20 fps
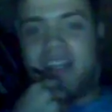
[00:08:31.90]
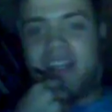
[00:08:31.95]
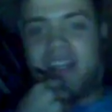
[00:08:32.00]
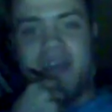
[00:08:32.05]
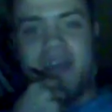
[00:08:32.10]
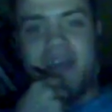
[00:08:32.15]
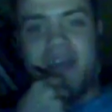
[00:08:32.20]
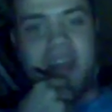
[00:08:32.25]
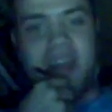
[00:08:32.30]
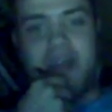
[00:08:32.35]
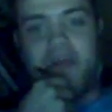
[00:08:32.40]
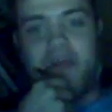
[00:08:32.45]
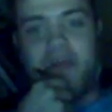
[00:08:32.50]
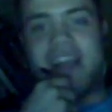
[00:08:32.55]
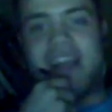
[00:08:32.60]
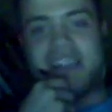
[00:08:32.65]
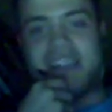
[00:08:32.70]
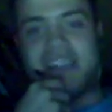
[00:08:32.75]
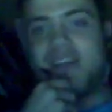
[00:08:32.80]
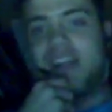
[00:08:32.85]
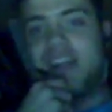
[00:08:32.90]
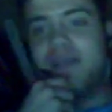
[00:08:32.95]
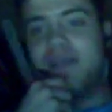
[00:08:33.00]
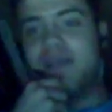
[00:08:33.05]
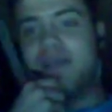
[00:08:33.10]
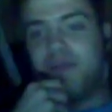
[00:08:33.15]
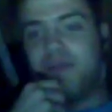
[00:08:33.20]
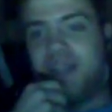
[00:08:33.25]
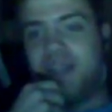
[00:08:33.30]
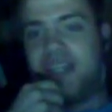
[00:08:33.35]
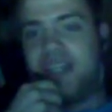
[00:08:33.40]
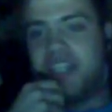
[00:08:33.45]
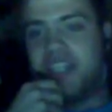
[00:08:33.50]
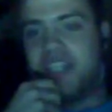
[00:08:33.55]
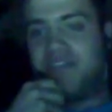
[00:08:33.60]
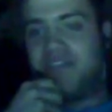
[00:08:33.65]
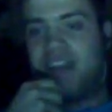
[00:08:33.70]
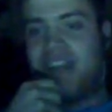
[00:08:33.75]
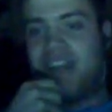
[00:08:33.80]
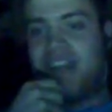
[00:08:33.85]
them in any way is going to be the religious
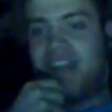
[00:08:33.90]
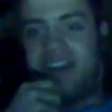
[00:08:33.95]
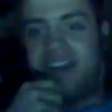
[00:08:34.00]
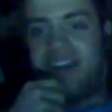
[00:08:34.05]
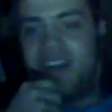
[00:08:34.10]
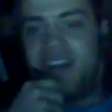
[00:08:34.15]
figure.